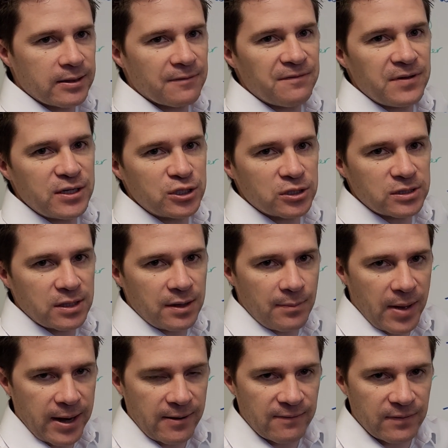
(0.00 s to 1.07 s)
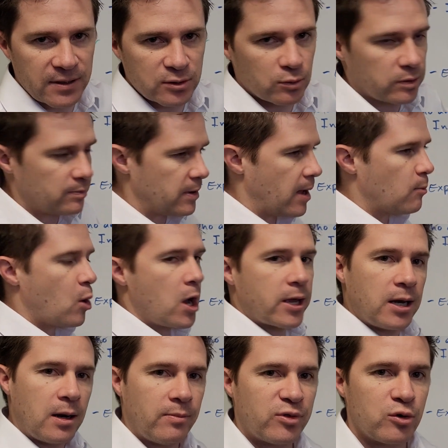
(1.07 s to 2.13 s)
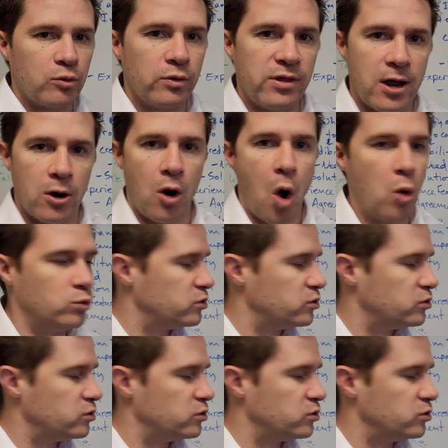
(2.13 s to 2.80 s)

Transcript: the features and the benefits with me. I'm walking them through their own